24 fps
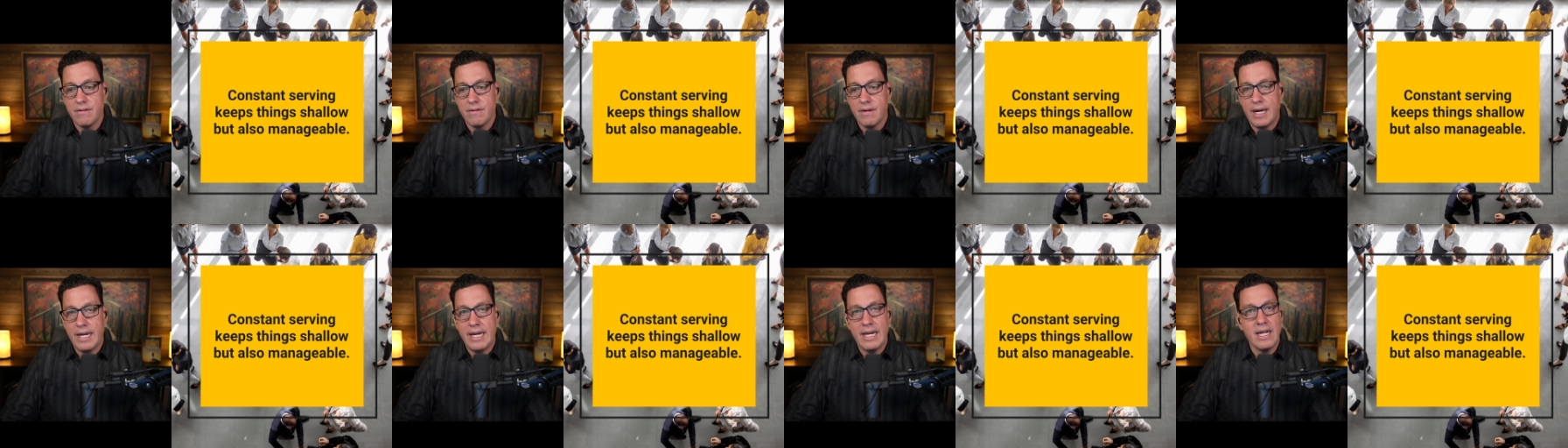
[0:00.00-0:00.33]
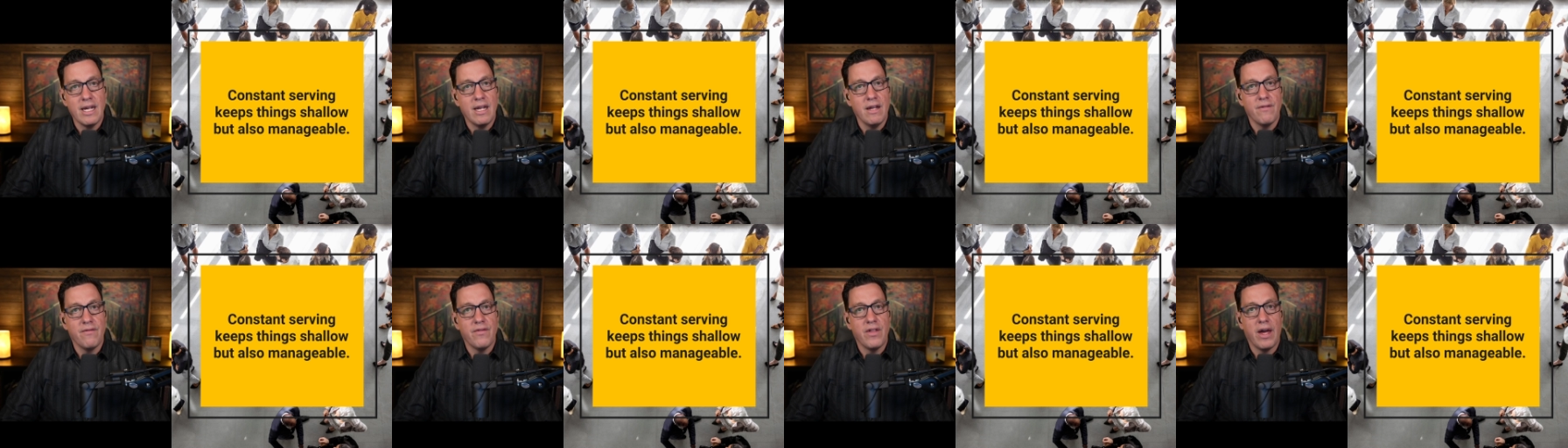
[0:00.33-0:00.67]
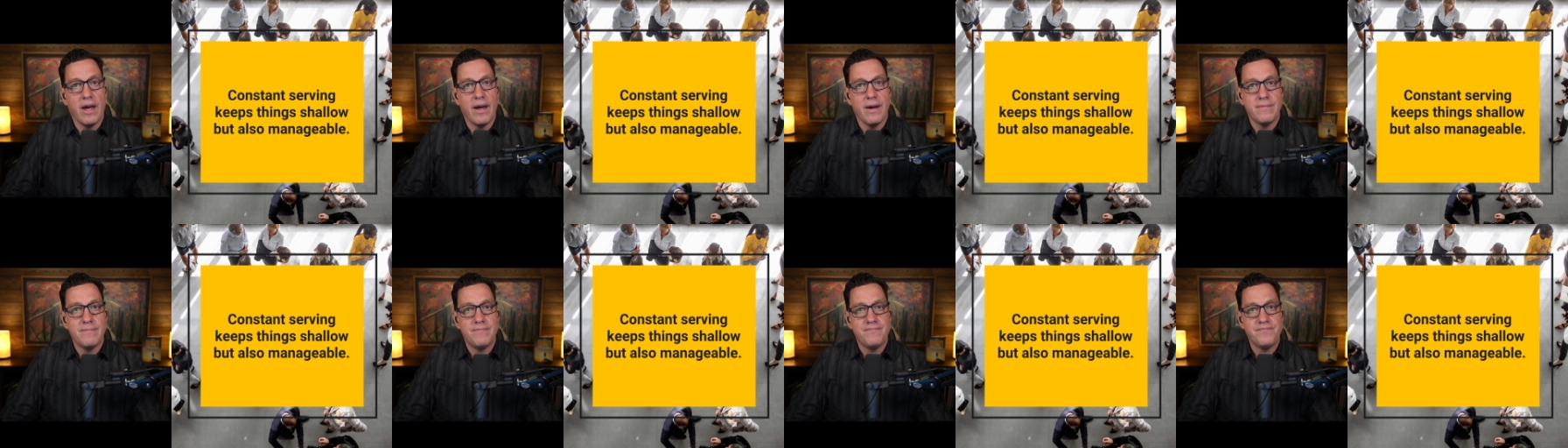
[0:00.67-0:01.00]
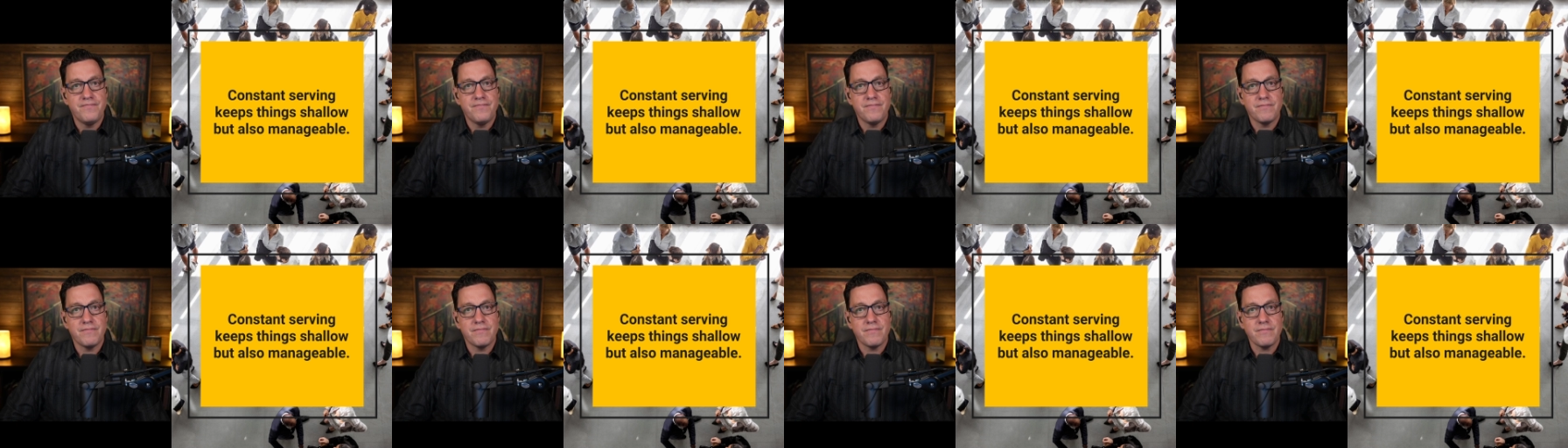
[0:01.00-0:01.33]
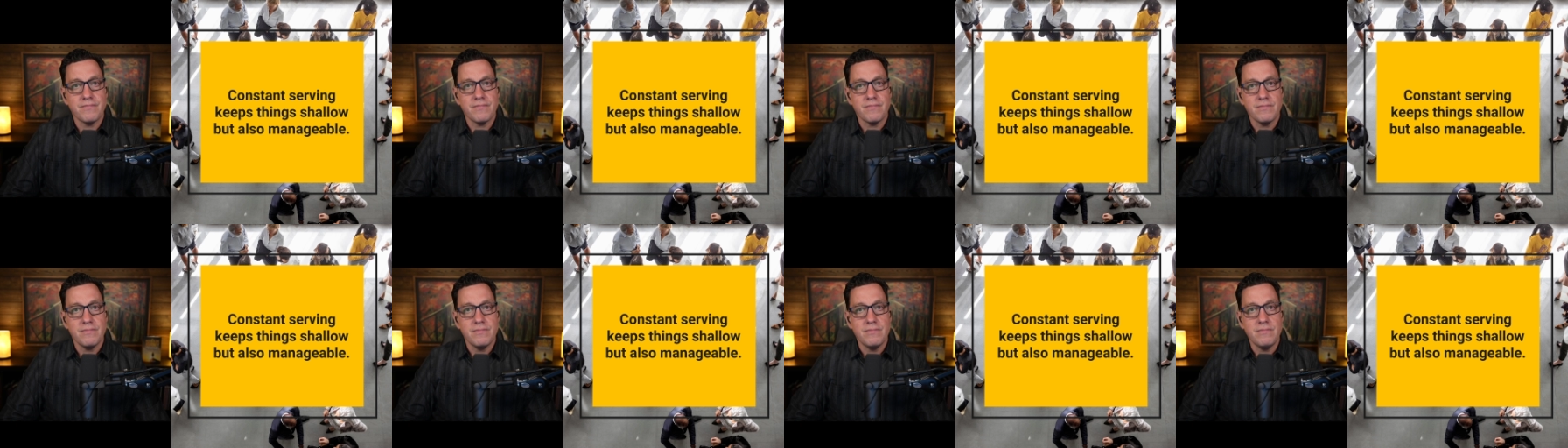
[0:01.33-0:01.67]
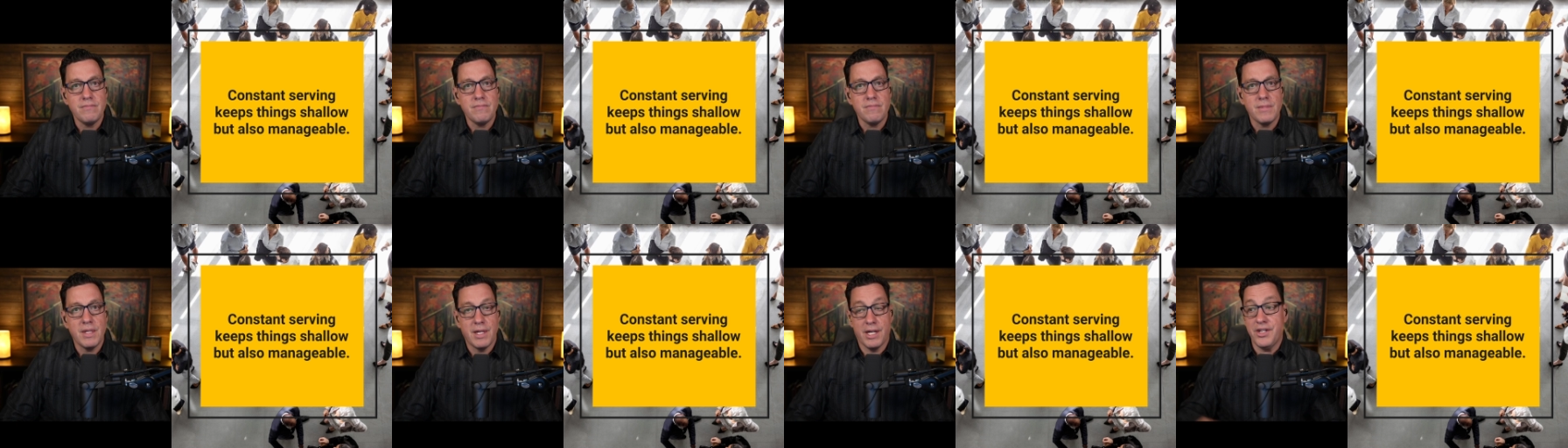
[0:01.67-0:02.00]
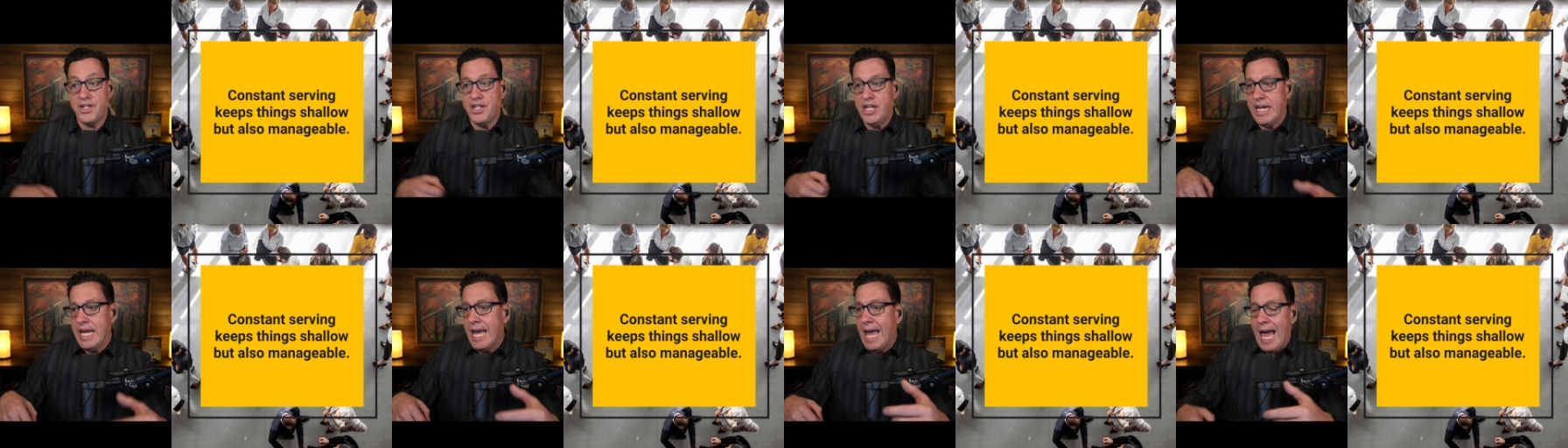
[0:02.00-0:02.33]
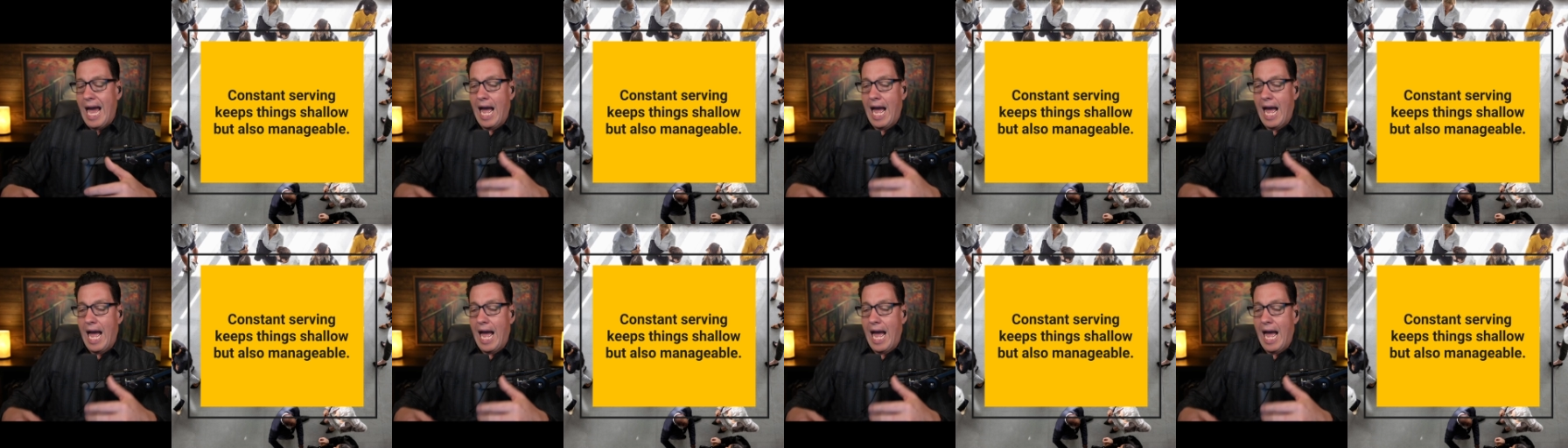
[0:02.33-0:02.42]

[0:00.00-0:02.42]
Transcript: I didn't give that. Because see,